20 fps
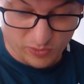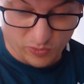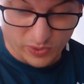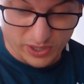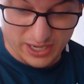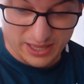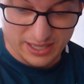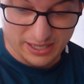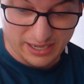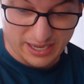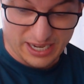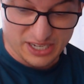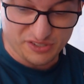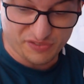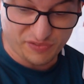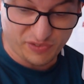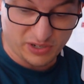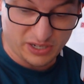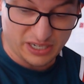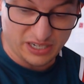win in the
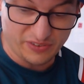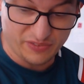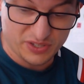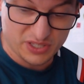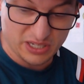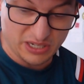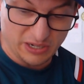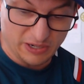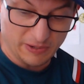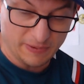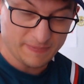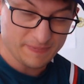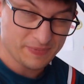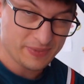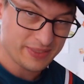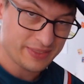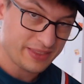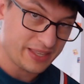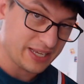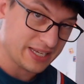last five. So
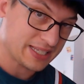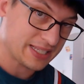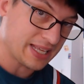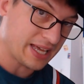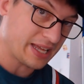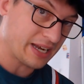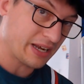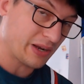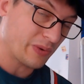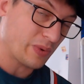they started